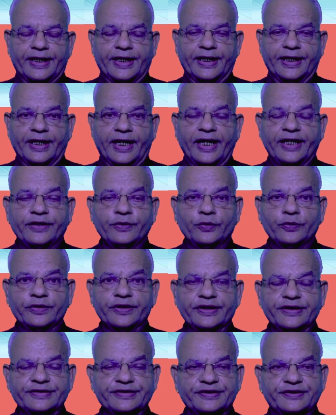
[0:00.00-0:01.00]
Canine
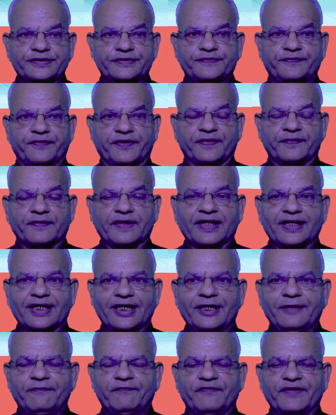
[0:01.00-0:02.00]
owners
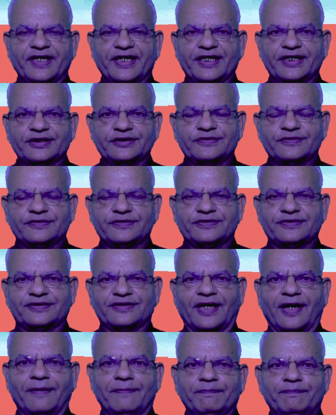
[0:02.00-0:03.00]
frequently face
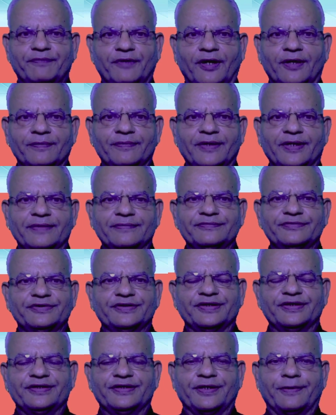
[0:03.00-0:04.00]
some
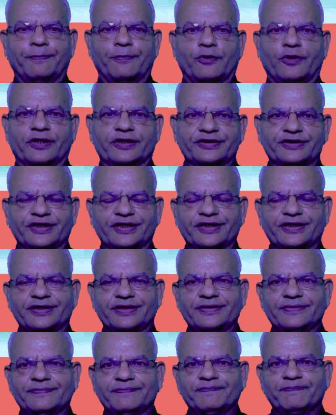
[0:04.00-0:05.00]
problems in
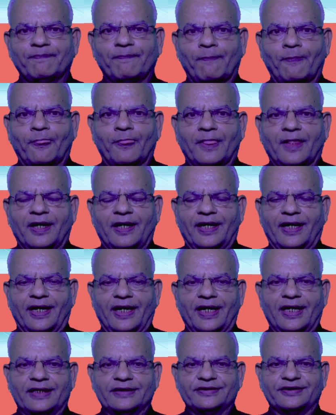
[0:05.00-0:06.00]
reproduction,
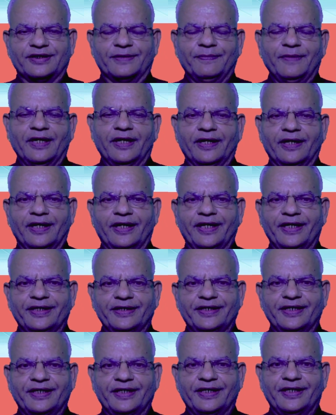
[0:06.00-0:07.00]
and
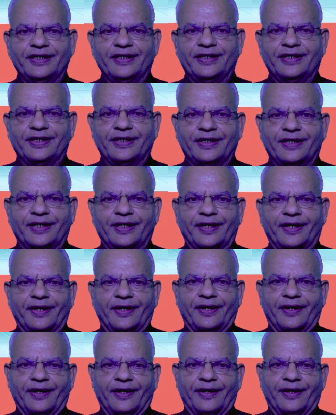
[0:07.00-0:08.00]
similarly, the
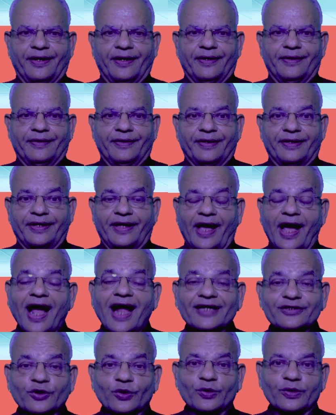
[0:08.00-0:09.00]

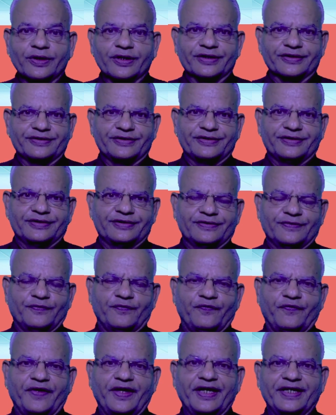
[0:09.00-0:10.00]
cat owners
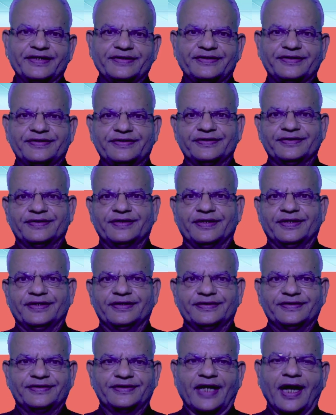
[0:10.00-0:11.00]
face
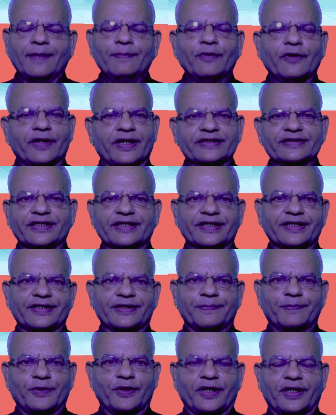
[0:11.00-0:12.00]
some or
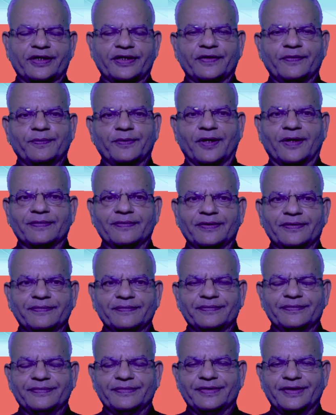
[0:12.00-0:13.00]
other reproductive
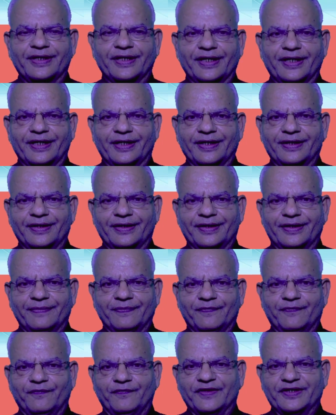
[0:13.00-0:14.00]
problem
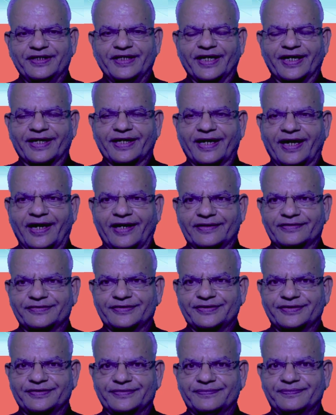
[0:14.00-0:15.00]
with their
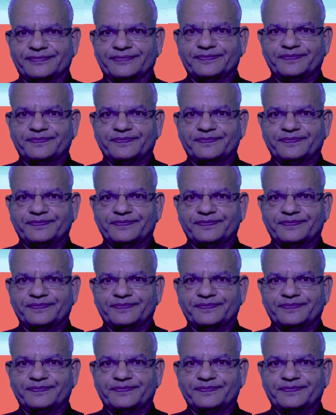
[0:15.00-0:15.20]
cats.